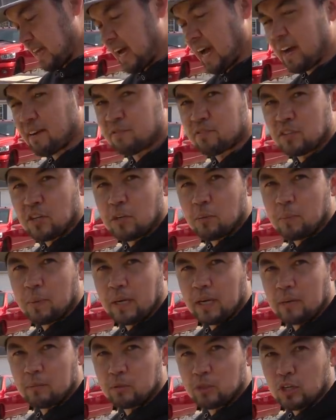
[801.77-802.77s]
half-ton
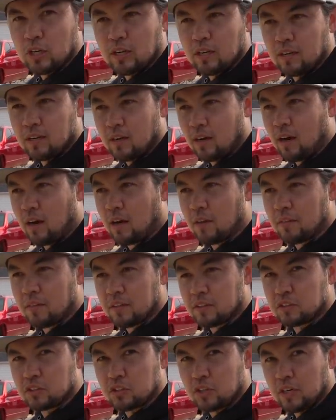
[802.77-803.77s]
pickup truck on
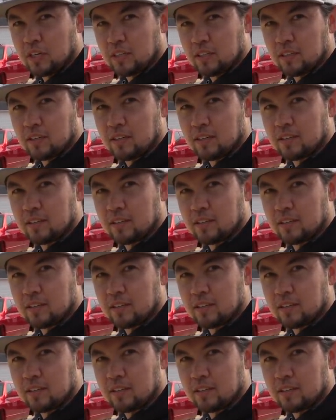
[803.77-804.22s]
this trailer.